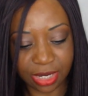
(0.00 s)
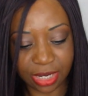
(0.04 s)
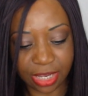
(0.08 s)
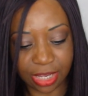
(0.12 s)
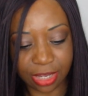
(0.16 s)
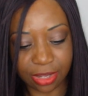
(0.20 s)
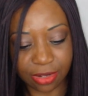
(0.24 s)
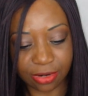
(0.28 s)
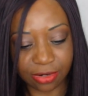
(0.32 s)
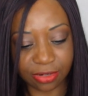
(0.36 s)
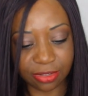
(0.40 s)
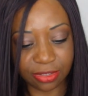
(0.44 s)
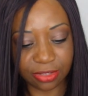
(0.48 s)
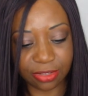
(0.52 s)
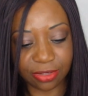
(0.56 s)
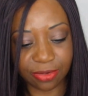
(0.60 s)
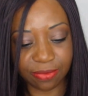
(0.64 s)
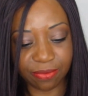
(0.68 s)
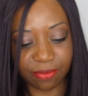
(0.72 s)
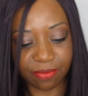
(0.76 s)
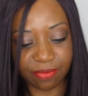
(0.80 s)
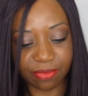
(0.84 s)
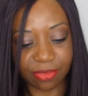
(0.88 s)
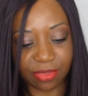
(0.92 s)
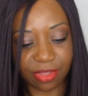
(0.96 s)
nails.
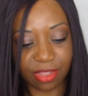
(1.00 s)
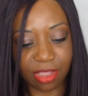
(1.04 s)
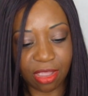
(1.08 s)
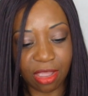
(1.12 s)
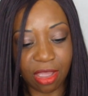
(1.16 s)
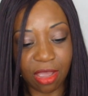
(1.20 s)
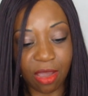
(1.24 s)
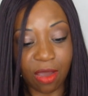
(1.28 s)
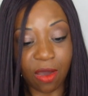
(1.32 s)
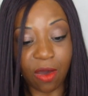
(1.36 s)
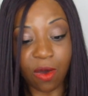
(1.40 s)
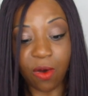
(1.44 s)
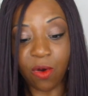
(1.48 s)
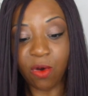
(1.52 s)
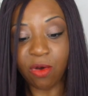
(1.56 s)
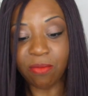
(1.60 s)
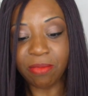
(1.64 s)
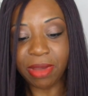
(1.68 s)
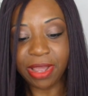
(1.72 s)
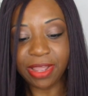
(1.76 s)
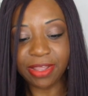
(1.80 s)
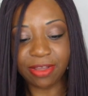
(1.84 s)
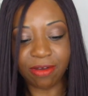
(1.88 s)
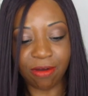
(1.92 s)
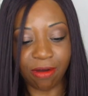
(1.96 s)
Oh
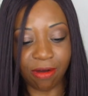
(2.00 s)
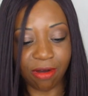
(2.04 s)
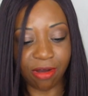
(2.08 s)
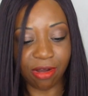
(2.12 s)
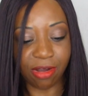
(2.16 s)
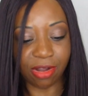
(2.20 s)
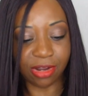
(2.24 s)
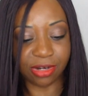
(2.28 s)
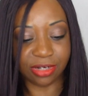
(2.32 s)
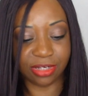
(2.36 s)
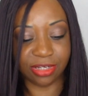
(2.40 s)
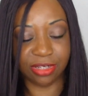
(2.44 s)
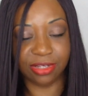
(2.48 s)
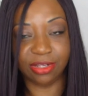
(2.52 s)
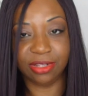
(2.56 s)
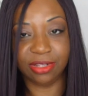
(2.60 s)
my God,